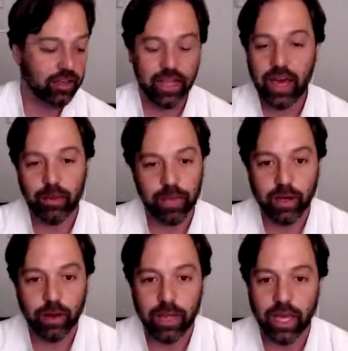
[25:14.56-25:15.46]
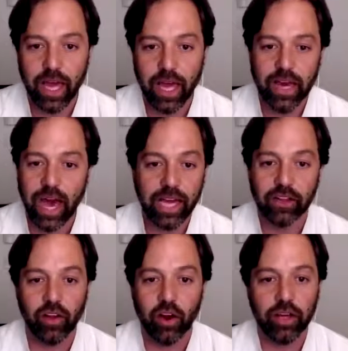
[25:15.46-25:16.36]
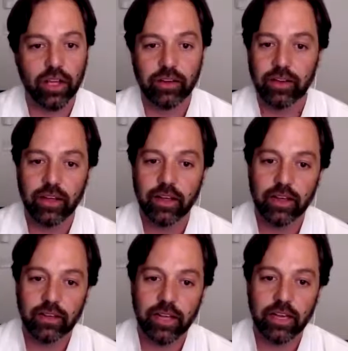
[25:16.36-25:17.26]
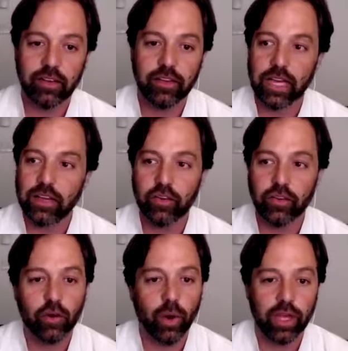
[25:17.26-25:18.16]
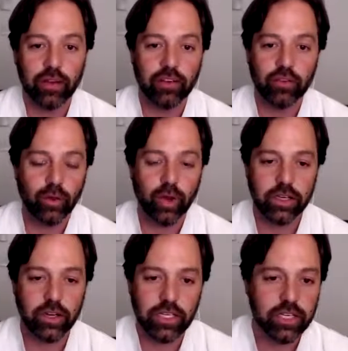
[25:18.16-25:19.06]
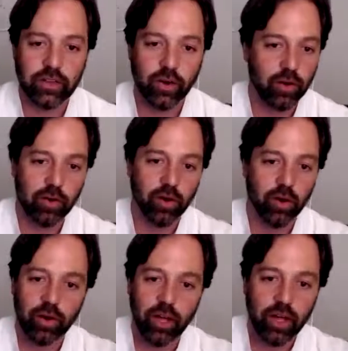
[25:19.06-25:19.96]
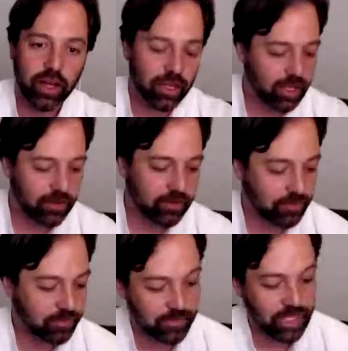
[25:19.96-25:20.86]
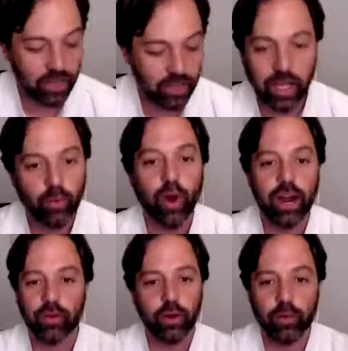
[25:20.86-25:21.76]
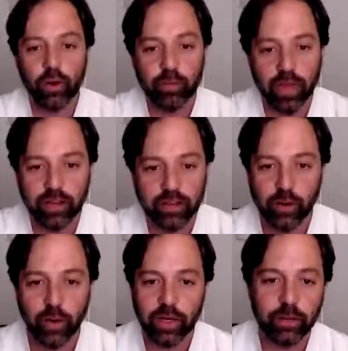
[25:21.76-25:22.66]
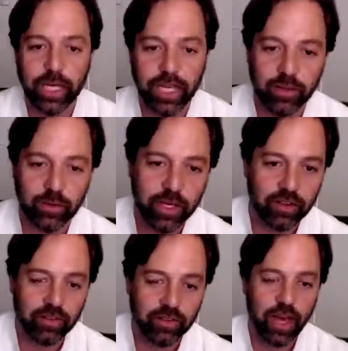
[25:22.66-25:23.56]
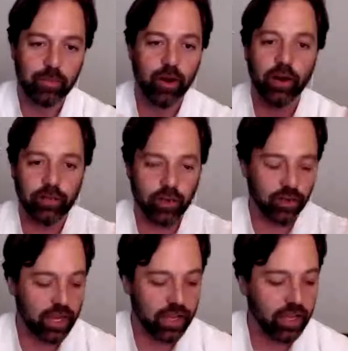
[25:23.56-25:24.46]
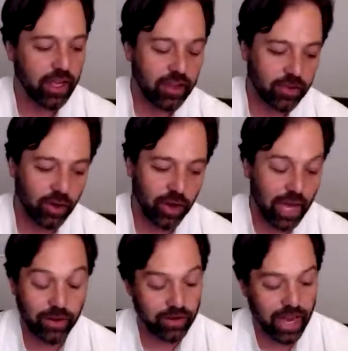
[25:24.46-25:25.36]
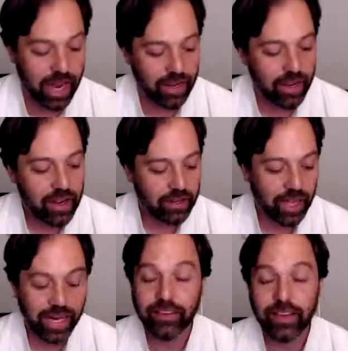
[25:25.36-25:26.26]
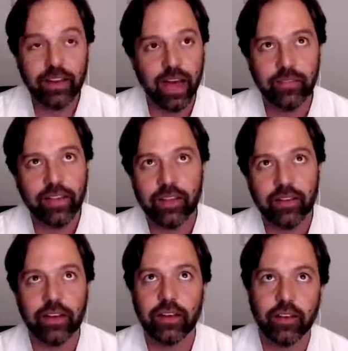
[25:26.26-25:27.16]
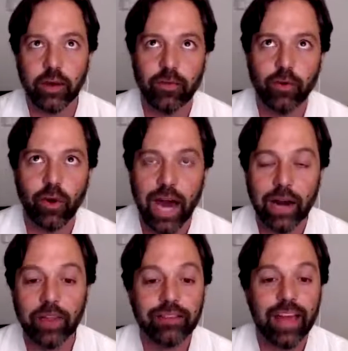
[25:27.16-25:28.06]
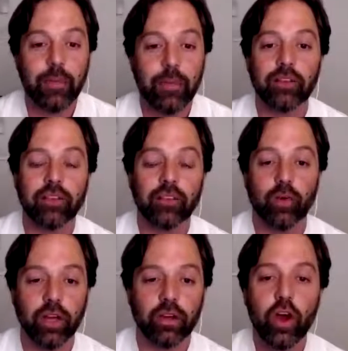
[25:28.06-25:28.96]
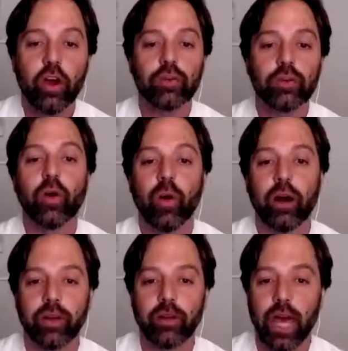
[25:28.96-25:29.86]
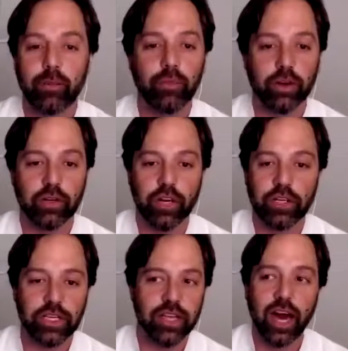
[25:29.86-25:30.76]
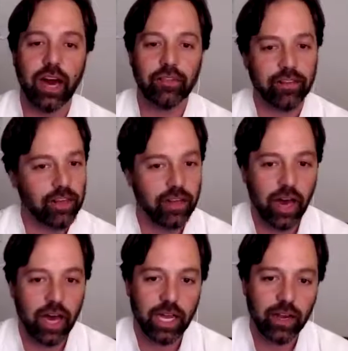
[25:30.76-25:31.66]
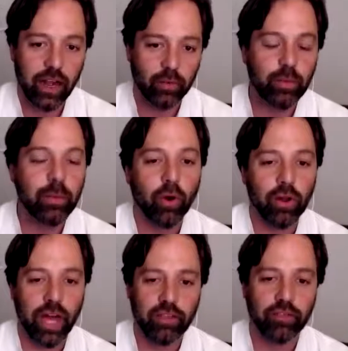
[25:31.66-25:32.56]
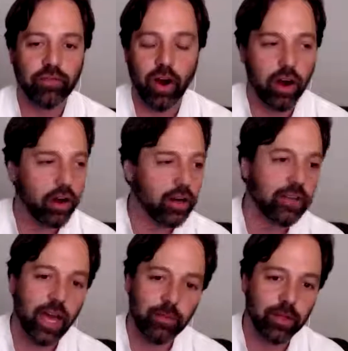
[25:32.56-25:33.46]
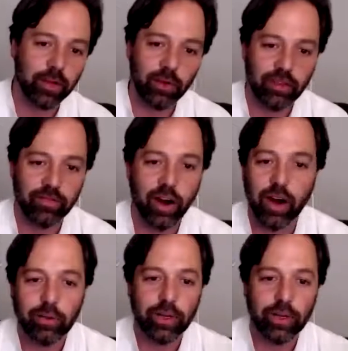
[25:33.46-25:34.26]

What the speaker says: ideologue, and then just going and destroying churches, or killing whatever group that is going to be killed because he's not part of your thing. So anyways, I've said this in the discussion before, I don't think Sam Harris is the one who would go out and burn churches. Obviously not. It would be more like the Varg type, like Varg